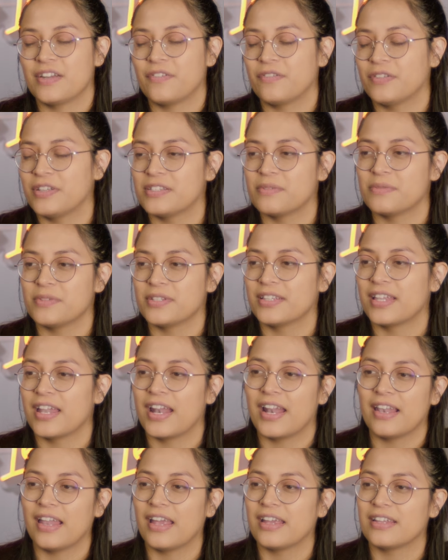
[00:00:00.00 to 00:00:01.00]
definitely something that
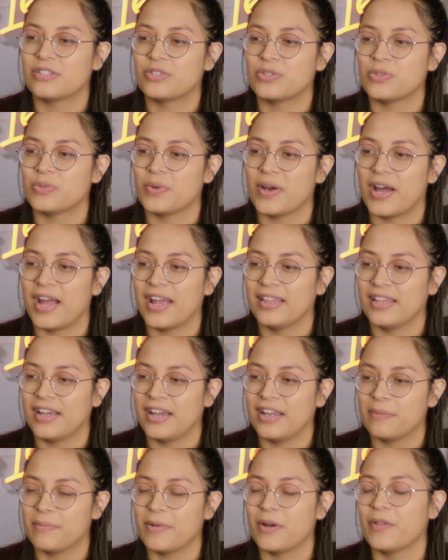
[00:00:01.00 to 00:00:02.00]
I like to
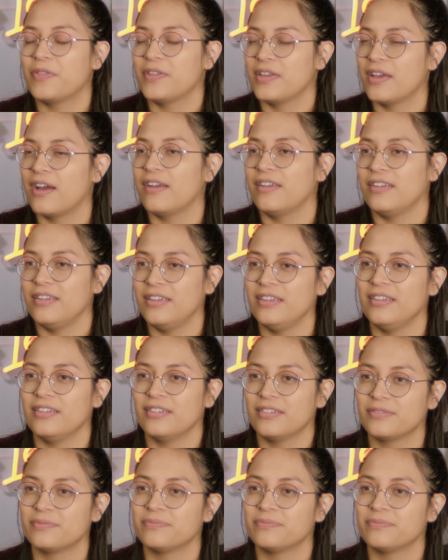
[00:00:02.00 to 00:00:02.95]
highlight about the IE.